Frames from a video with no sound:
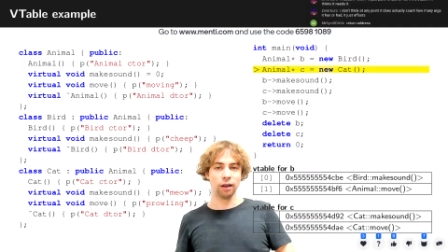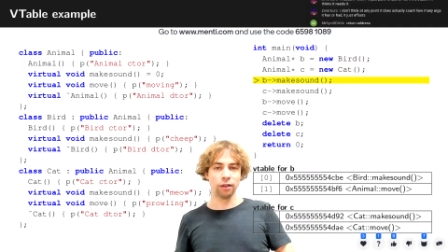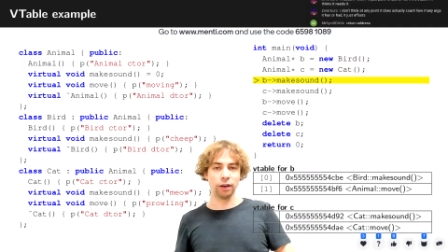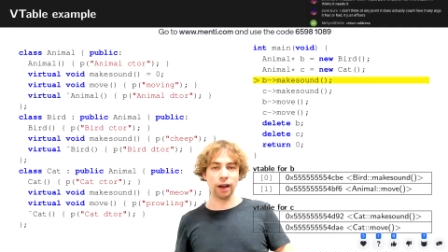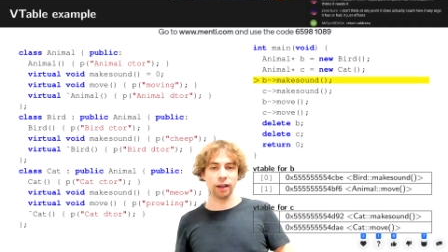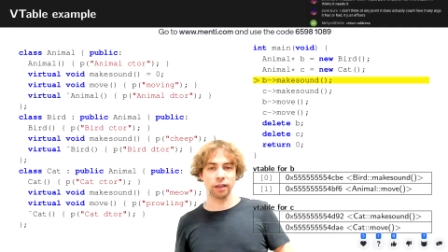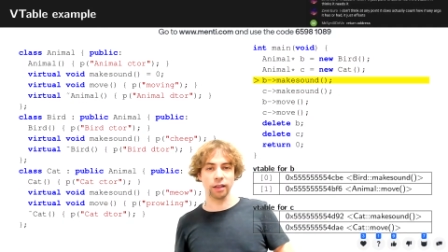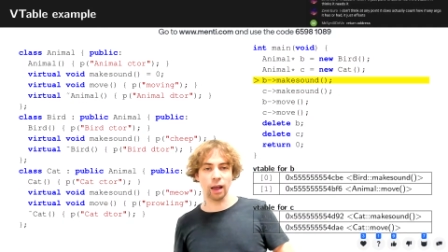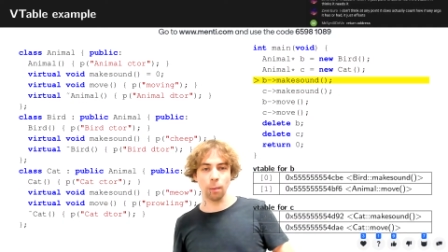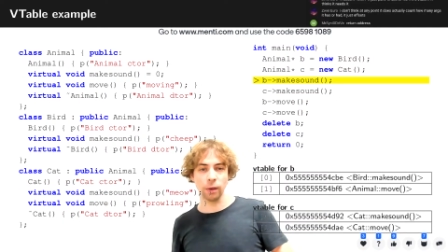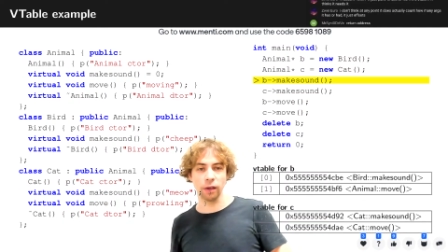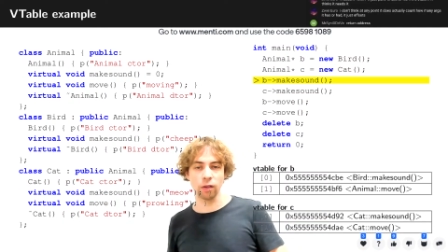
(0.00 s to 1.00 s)
The next
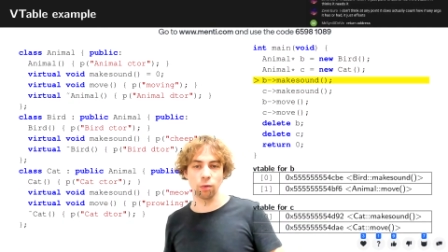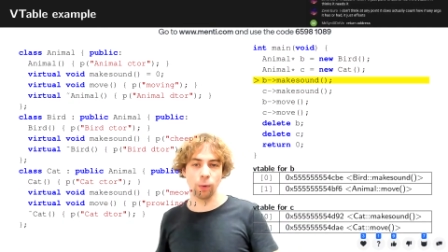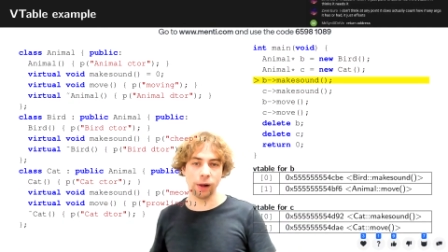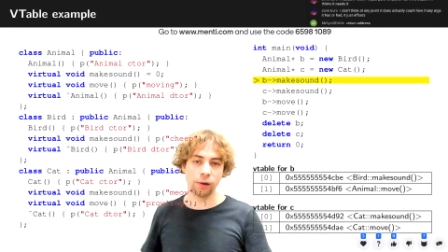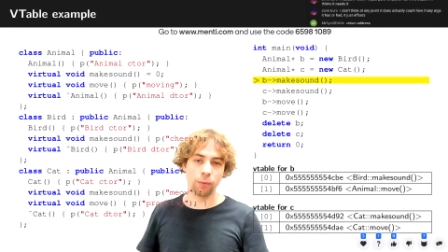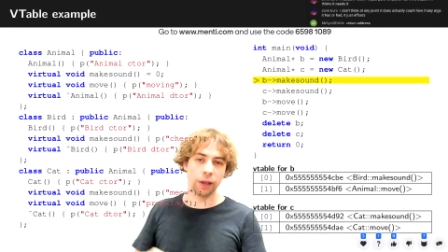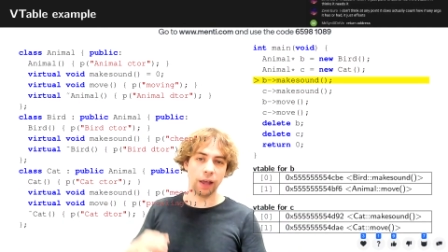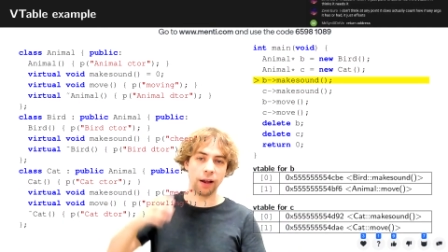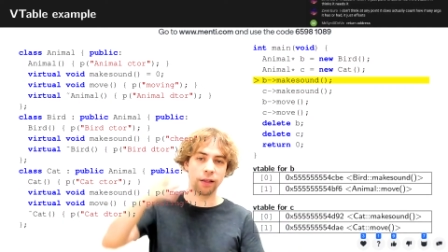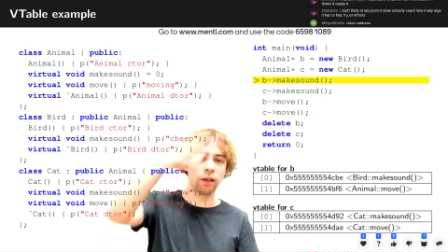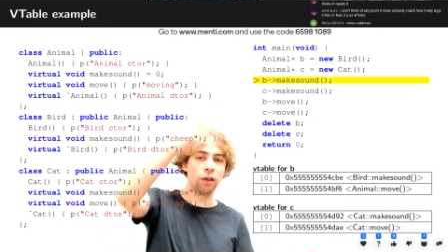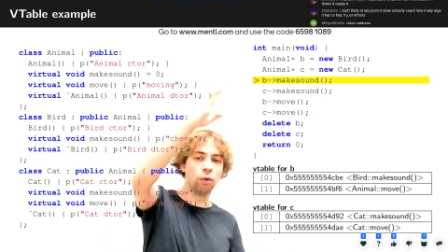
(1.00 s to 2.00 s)
step is, well, we
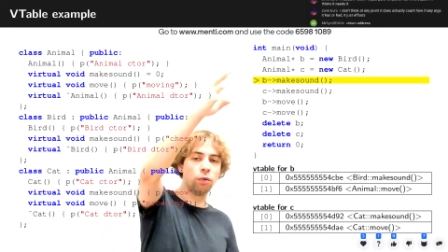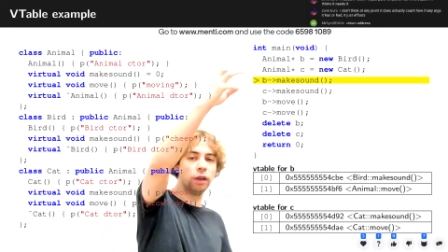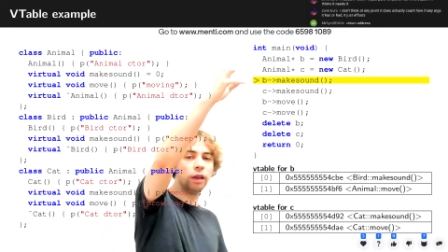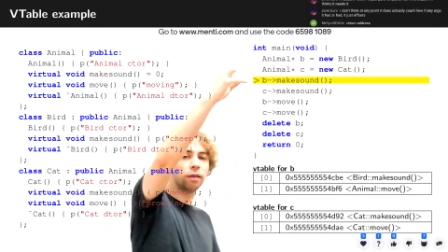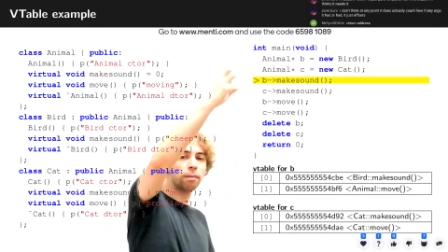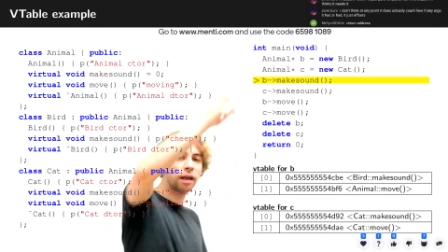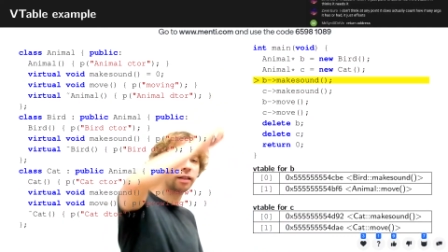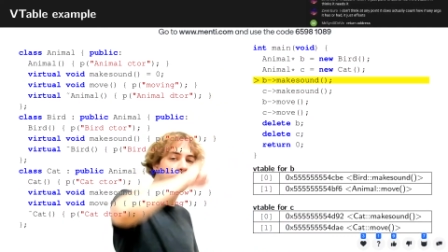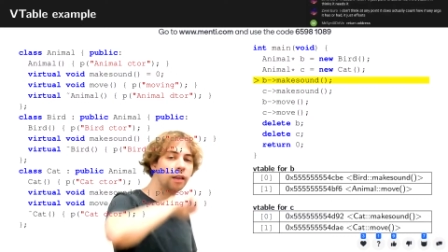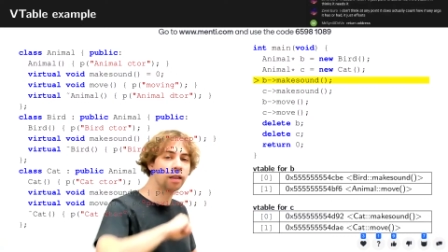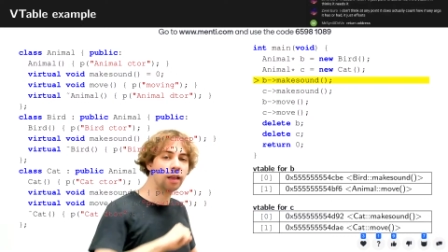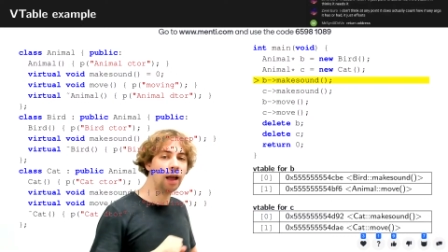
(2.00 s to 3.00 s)
execute these
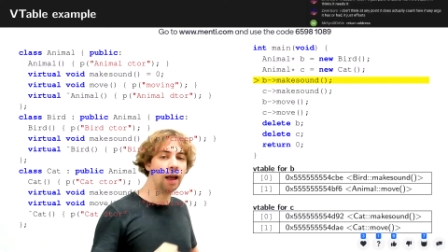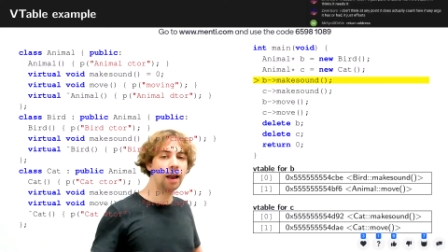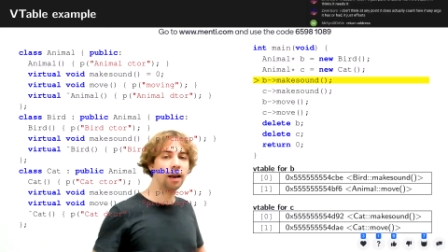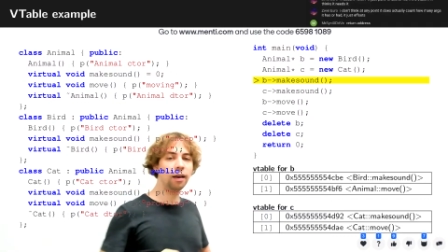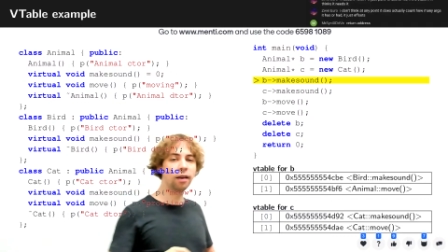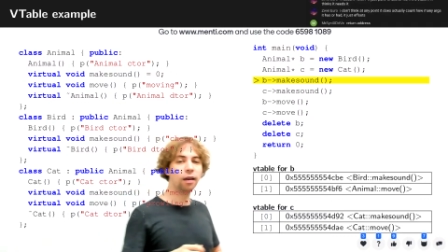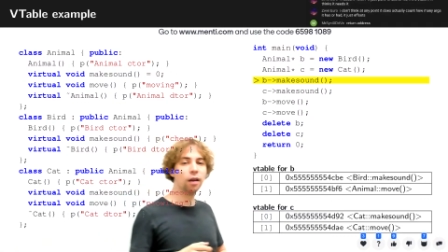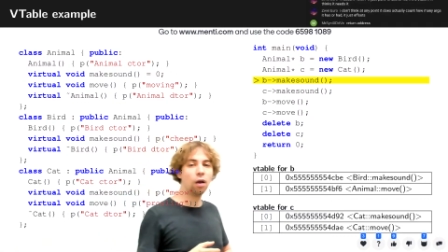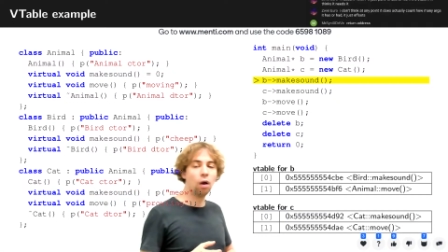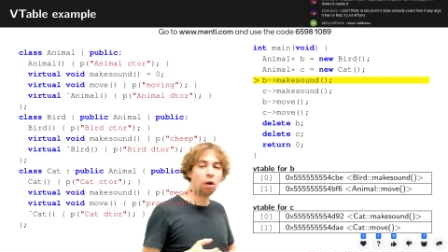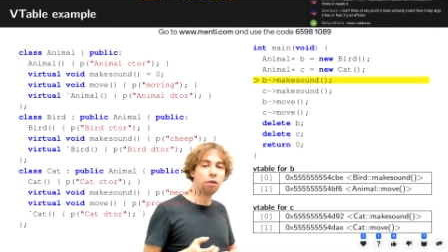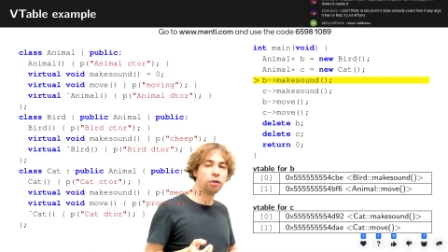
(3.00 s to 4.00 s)
methods, and
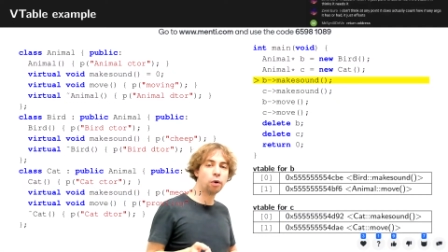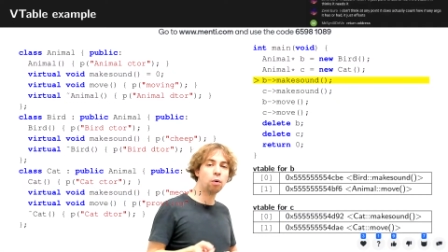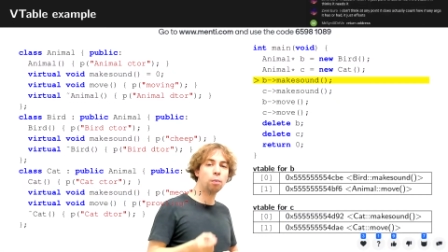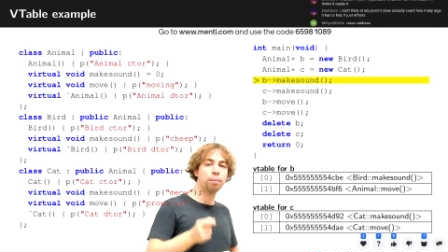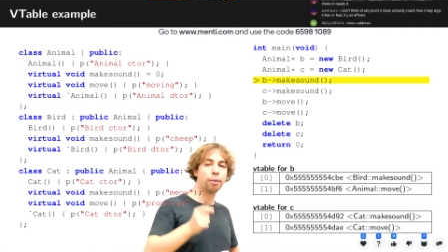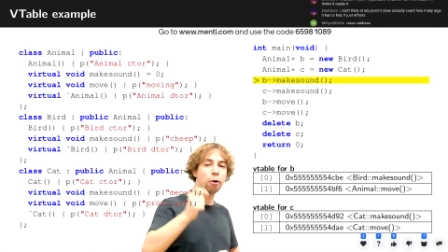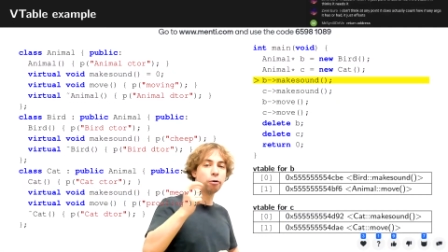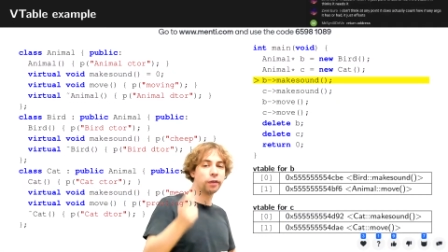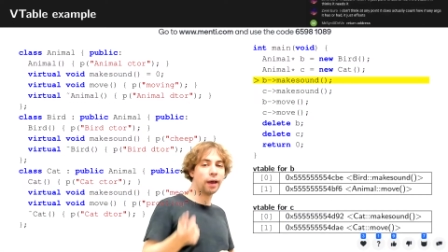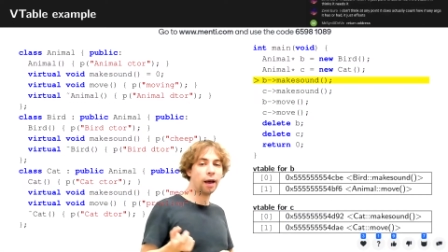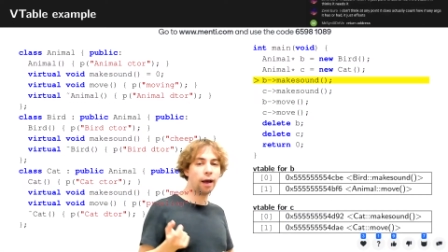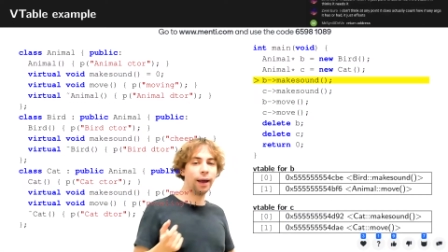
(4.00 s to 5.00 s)
although
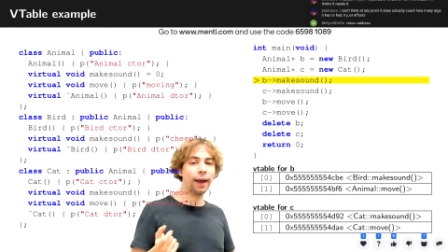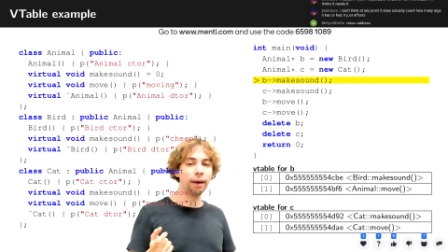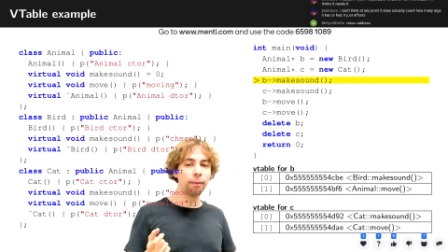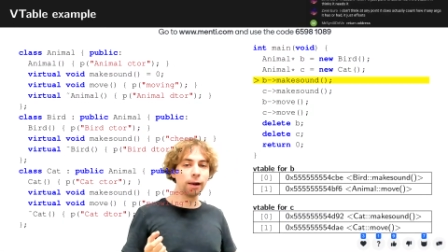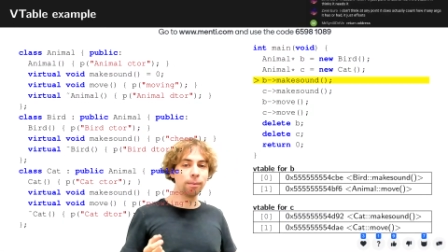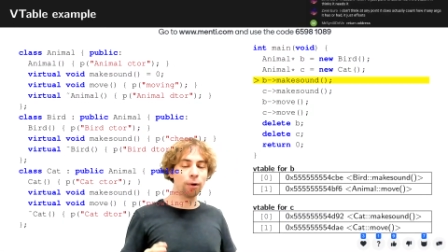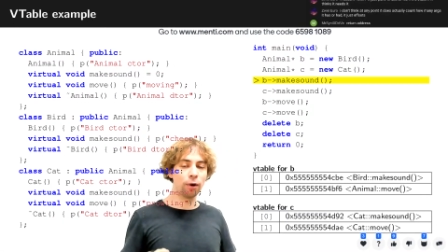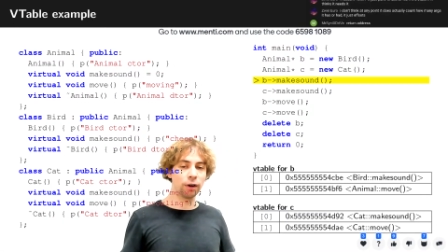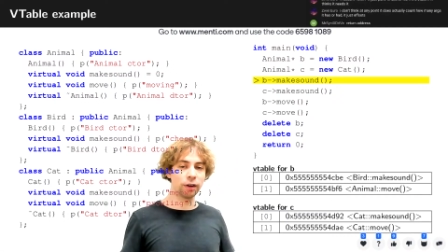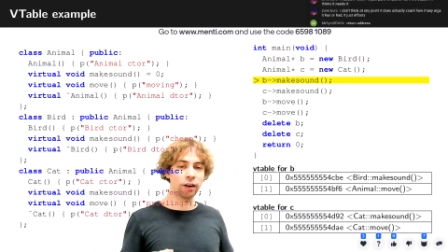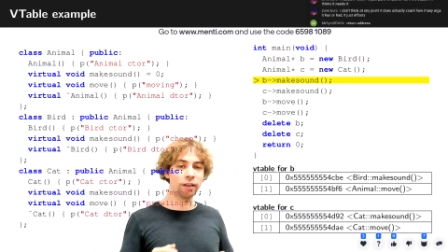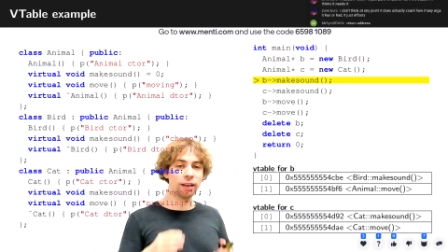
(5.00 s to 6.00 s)
both are animal
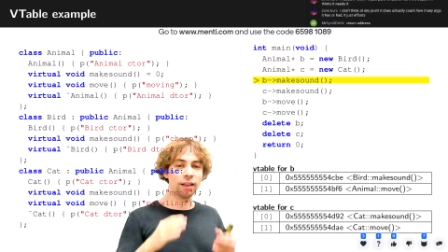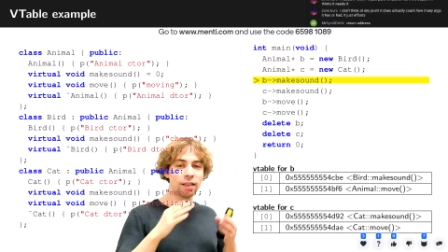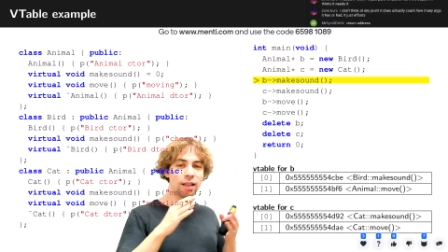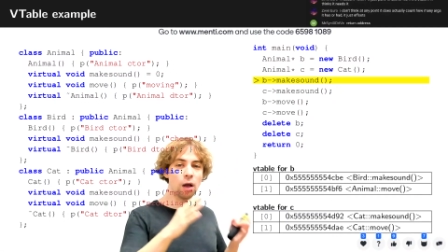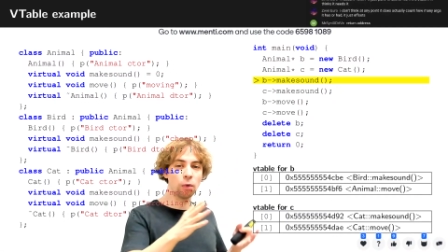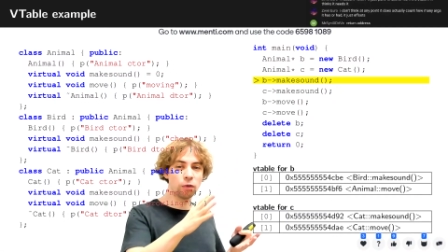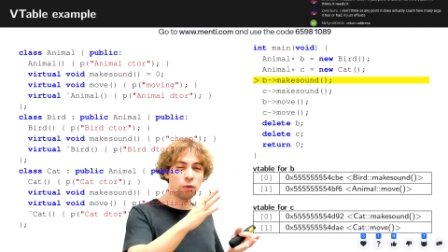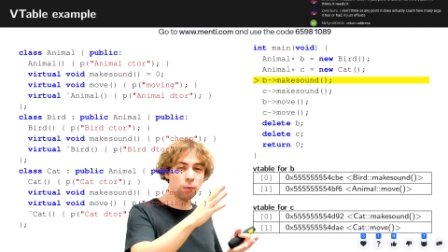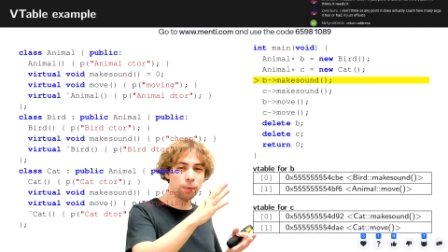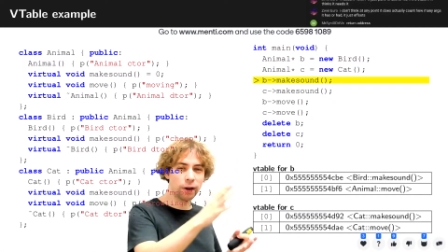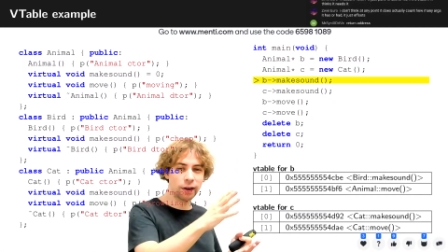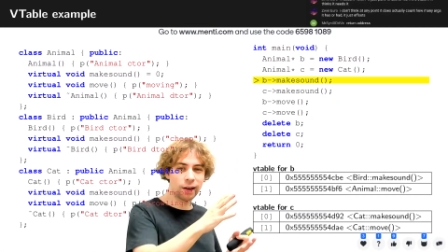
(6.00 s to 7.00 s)
pointers, it's now
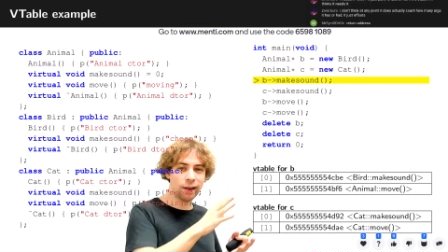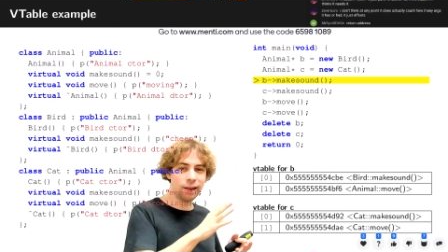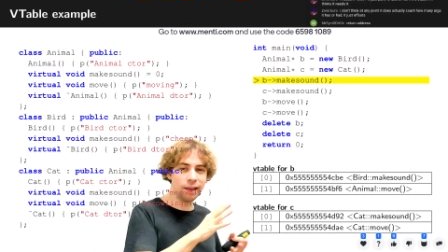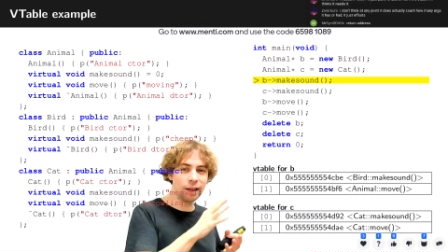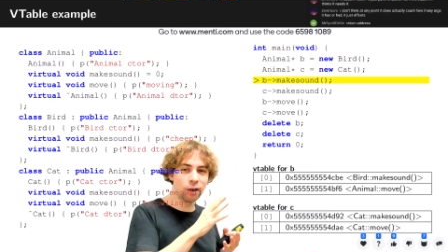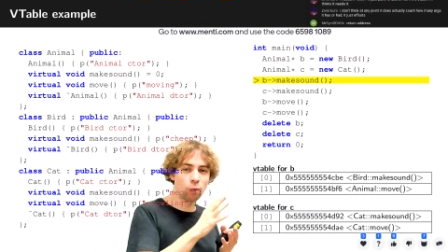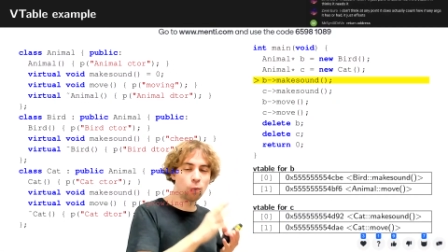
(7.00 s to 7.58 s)
super clear